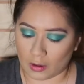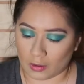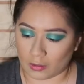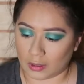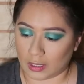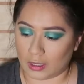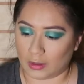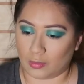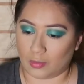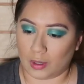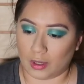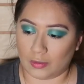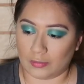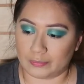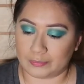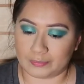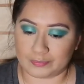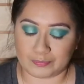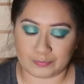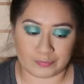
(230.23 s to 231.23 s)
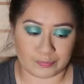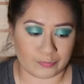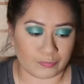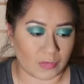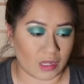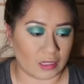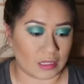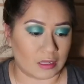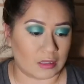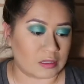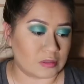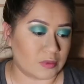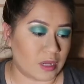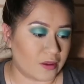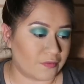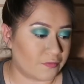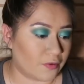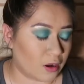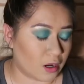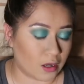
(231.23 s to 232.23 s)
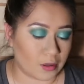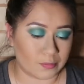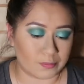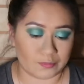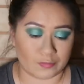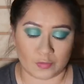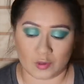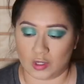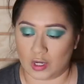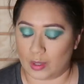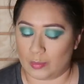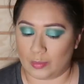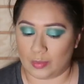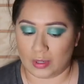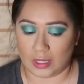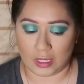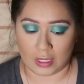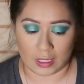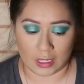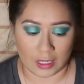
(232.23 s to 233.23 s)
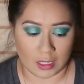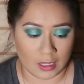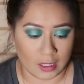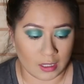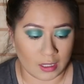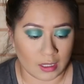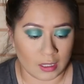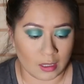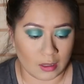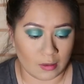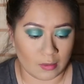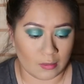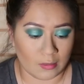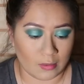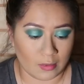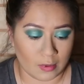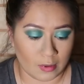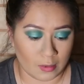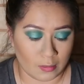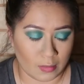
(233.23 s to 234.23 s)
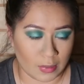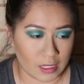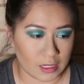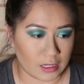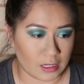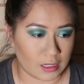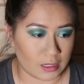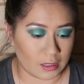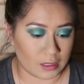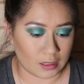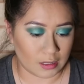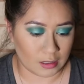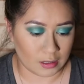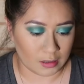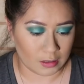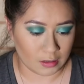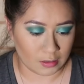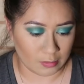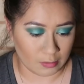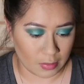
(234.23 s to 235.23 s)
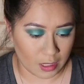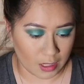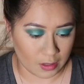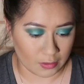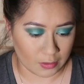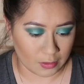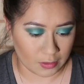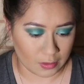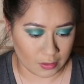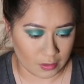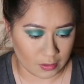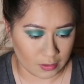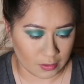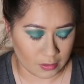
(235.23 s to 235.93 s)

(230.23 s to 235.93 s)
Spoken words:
Okay, well, that was my fault for not putting baking powder.